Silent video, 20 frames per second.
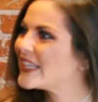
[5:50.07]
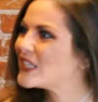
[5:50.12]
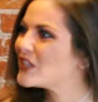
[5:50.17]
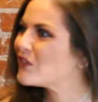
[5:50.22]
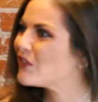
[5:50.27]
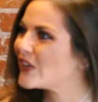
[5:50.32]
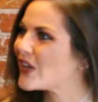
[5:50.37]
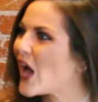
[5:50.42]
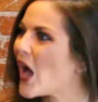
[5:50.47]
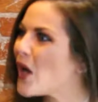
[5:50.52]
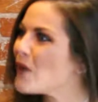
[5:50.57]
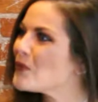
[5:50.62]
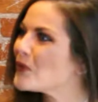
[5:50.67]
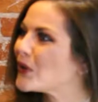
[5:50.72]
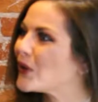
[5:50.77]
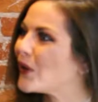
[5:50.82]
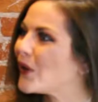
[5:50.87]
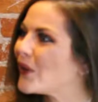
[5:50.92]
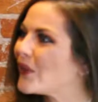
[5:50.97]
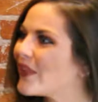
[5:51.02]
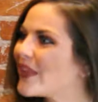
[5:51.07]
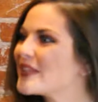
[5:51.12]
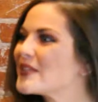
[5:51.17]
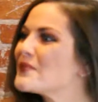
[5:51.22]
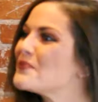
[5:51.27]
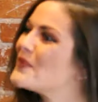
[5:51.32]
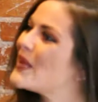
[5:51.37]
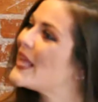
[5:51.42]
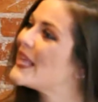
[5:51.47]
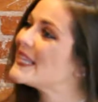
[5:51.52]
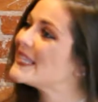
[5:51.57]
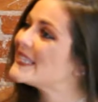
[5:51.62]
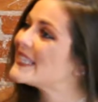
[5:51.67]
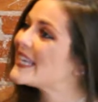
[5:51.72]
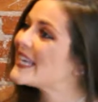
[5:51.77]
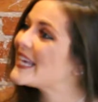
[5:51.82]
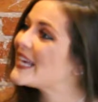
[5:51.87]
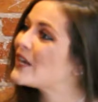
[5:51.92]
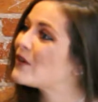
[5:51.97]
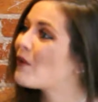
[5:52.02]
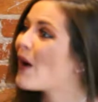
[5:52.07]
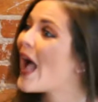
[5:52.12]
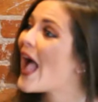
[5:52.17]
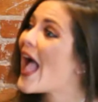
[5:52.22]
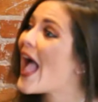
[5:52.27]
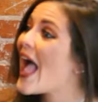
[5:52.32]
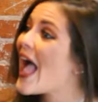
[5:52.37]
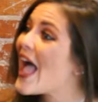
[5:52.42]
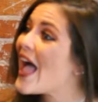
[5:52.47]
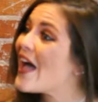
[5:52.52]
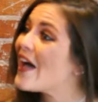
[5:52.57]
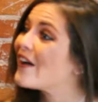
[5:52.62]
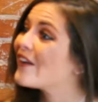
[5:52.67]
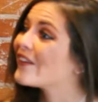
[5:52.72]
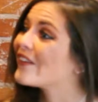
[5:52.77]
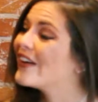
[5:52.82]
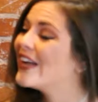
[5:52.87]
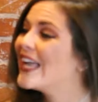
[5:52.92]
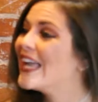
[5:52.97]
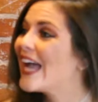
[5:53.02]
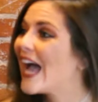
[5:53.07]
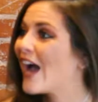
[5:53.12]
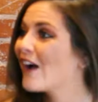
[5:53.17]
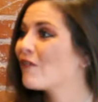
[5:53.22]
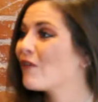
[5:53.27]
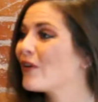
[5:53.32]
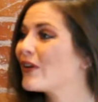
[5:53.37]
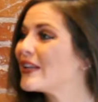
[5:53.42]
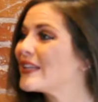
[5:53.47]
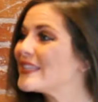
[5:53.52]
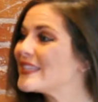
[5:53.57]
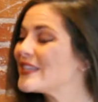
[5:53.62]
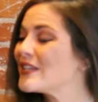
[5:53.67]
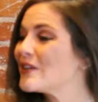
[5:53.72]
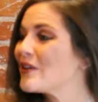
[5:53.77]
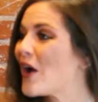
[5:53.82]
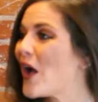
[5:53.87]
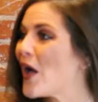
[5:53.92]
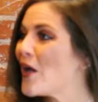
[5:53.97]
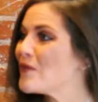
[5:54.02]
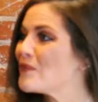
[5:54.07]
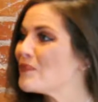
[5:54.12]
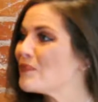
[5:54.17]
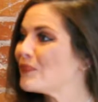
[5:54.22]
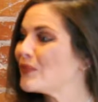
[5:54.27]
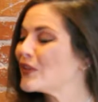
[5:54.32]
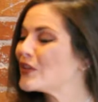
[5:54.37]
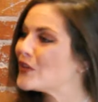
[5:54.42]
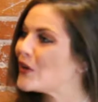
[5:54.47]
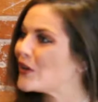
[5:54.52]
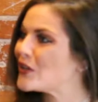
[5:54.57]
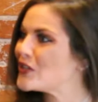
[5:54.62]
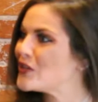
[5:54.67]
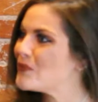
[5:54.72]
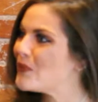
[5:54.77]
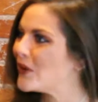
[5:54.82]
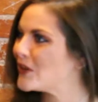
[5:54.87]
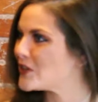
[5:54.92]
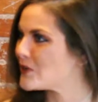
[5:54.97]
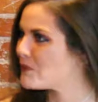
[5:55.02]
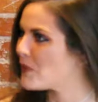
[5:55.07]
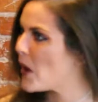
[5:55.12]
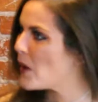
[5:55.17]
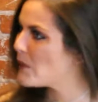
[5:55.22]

It's phenomenal. That's amazing. Wow. I wanted to talk to you about your